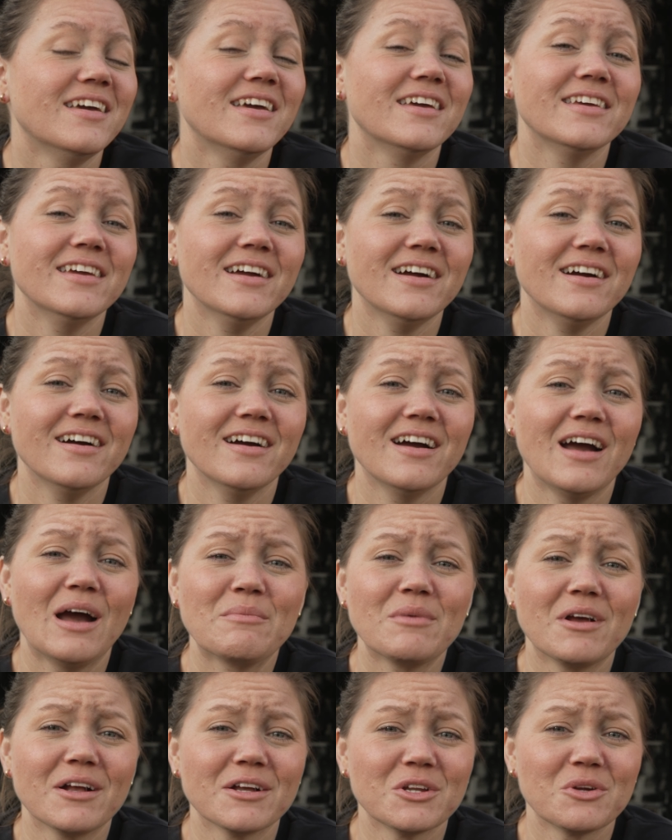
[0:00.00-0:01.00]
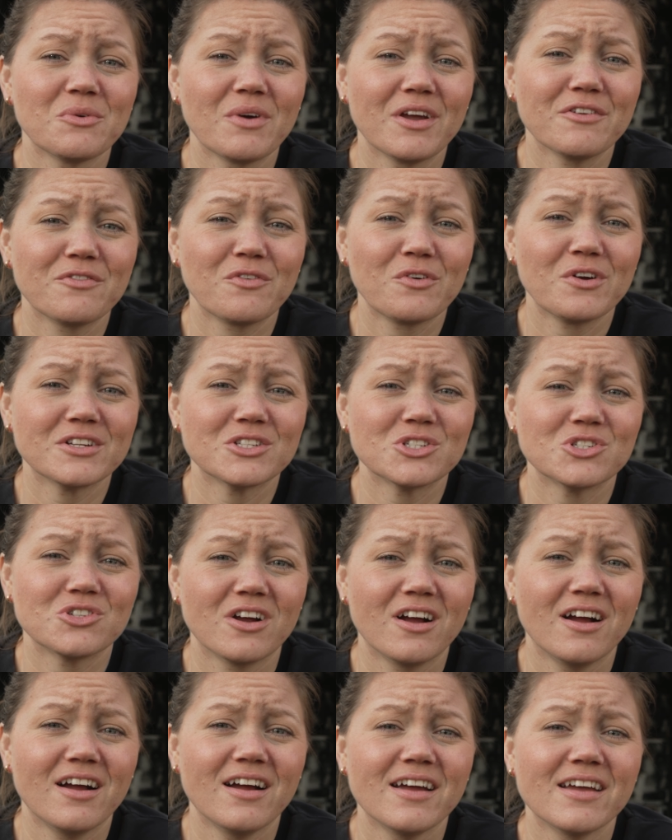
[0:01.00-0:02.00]
yeah, I'm not gonna wait for it to
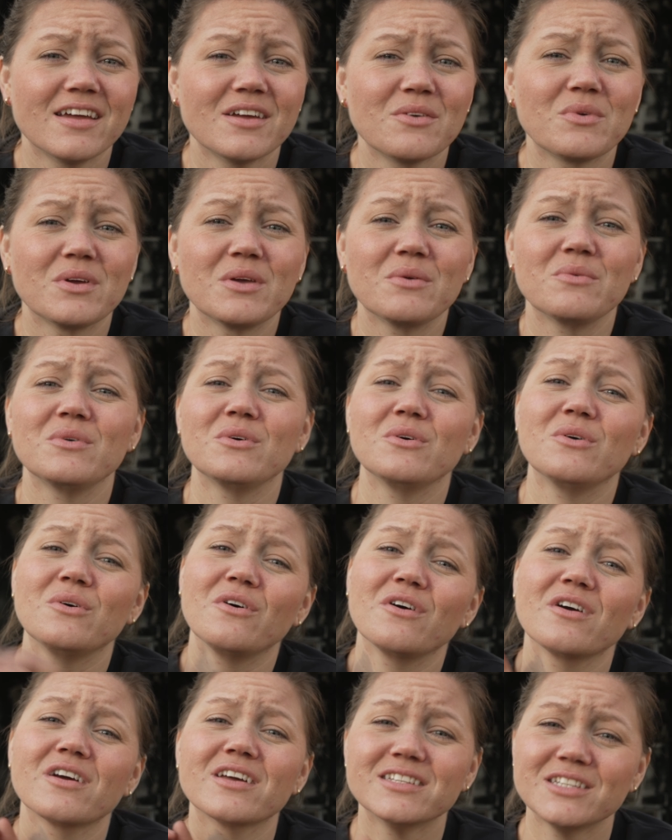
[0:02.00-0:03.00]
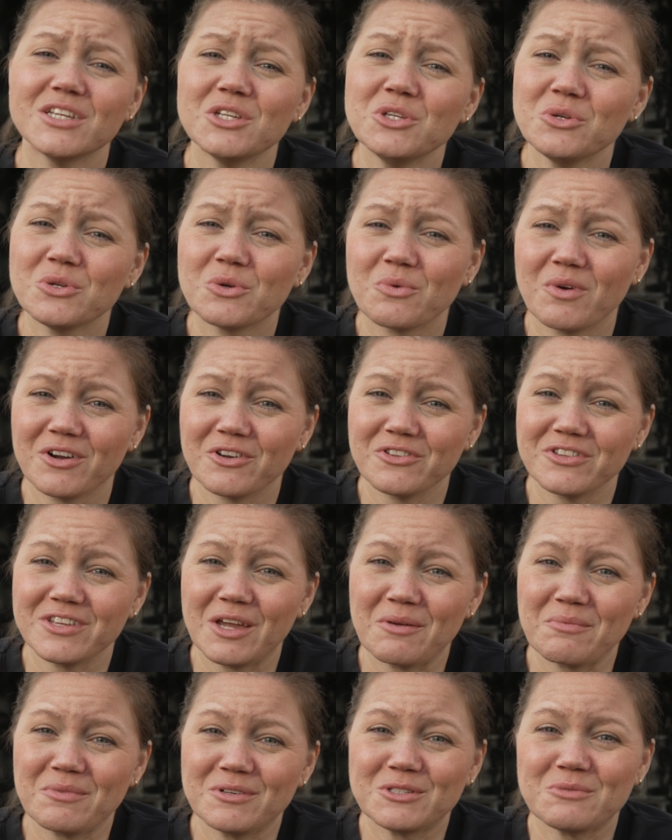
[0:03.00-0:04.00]
dry. We will continue to work on the
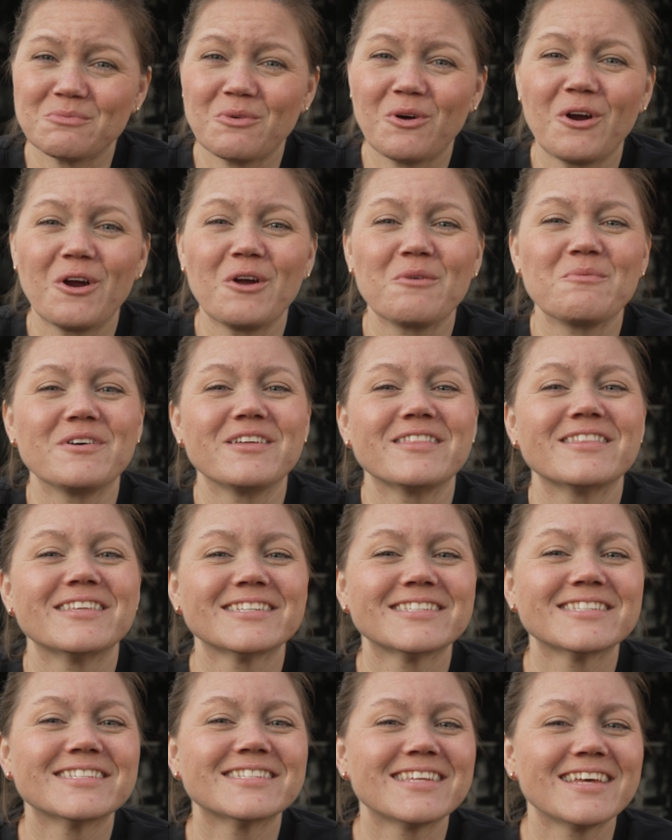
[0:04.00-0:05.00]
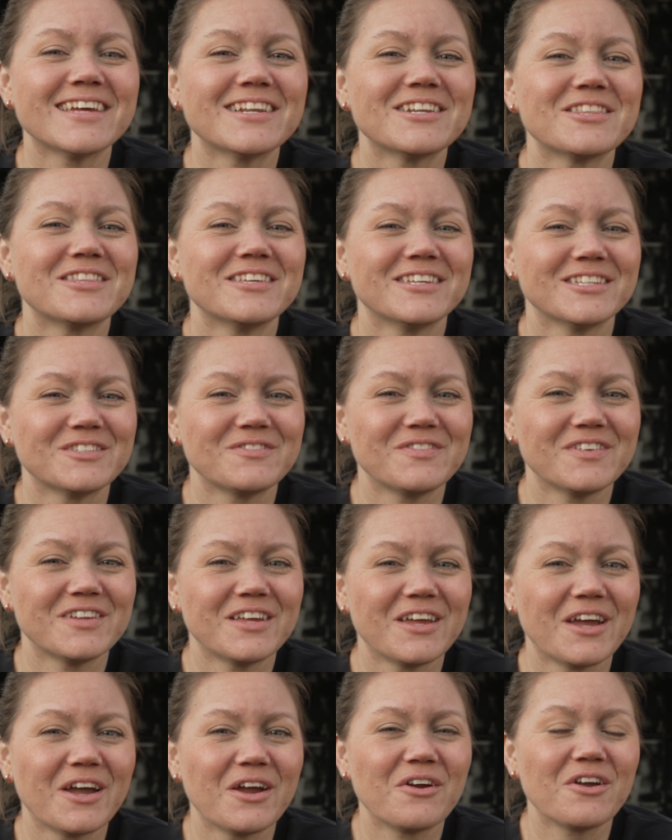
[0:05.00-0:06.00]
camper tomorrow, but this is the end of this
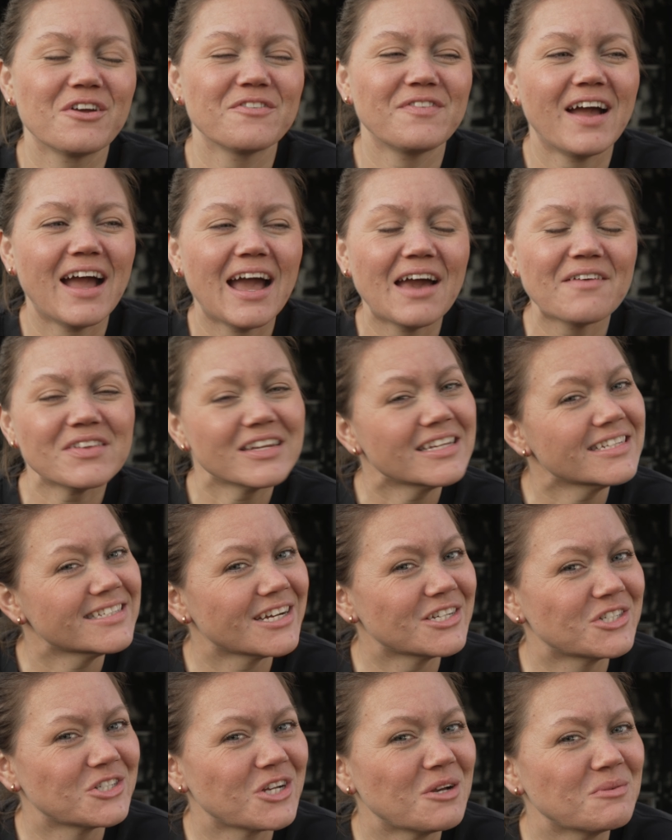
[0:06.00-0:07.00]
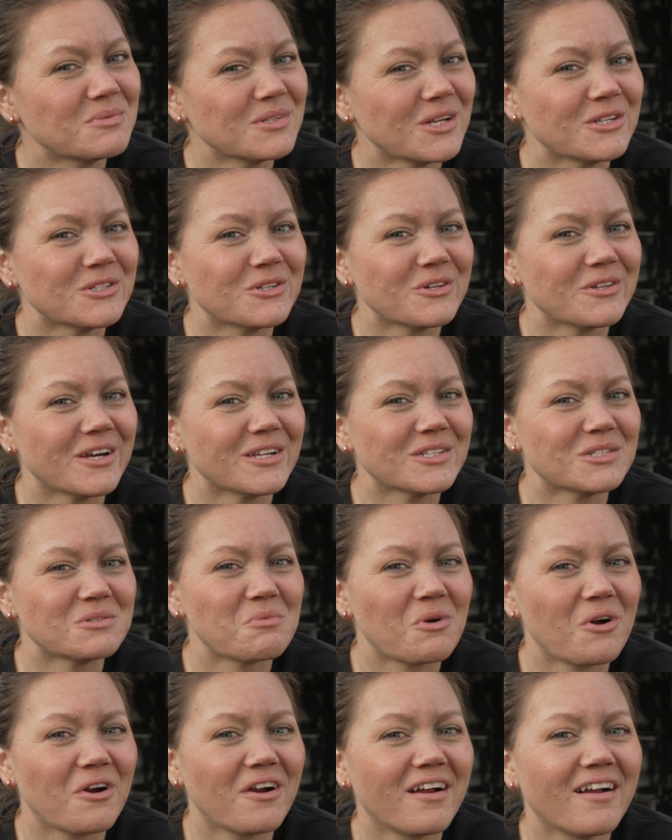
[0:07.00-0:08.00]
video. If I have any touch-ups, I'll do that
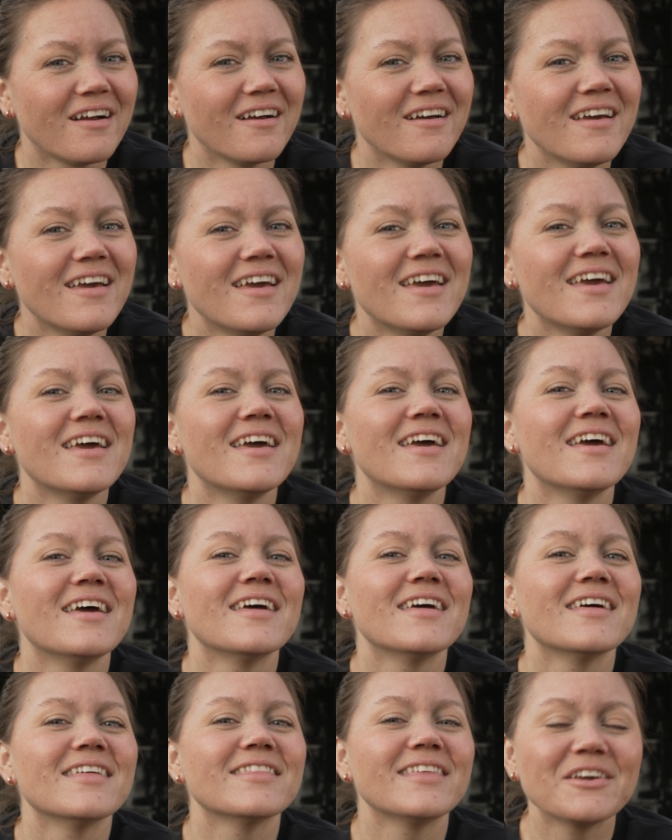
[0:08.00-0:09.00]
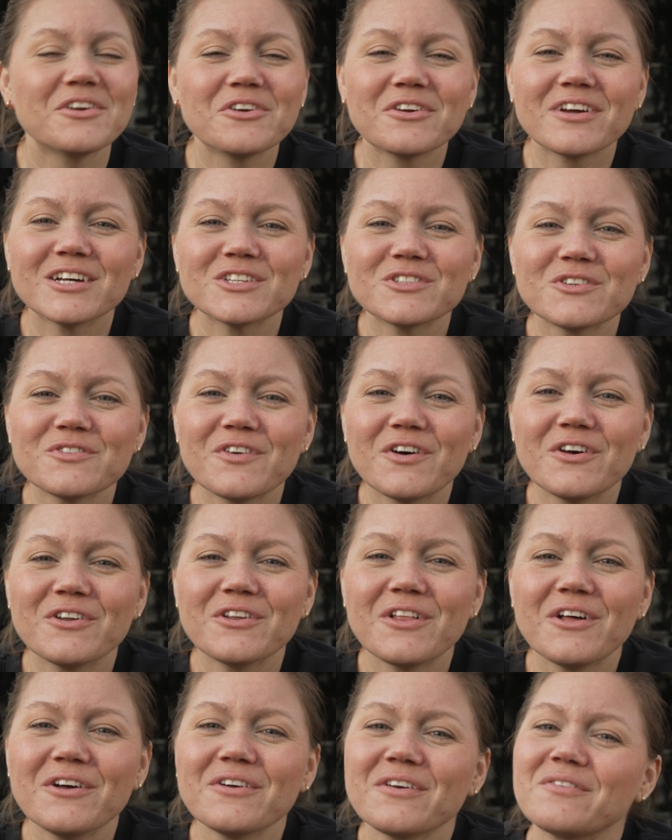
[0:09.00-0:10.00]
tomorrow. Thank you guys for following
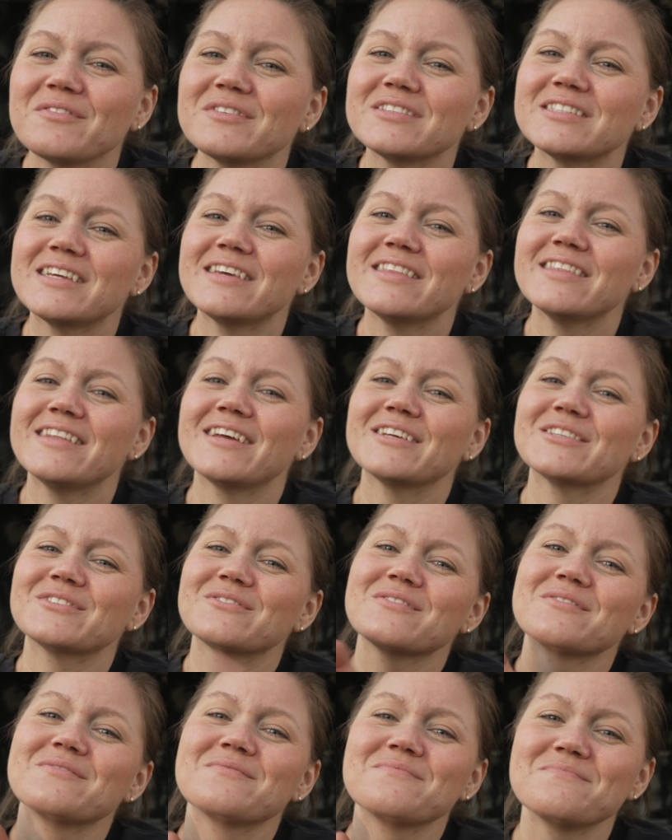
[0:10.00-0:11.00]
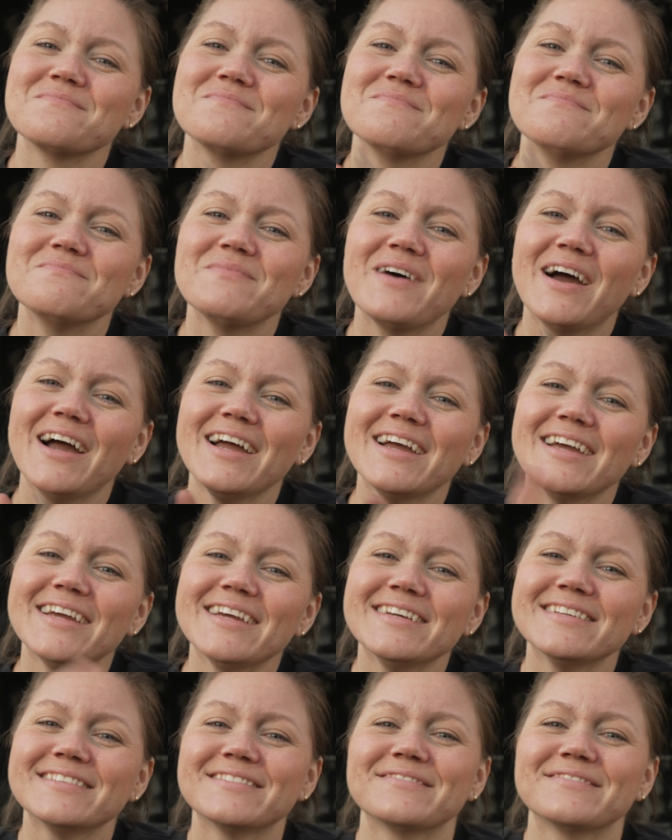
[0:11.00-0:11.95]
along, and we'll see you in the next one. Bye!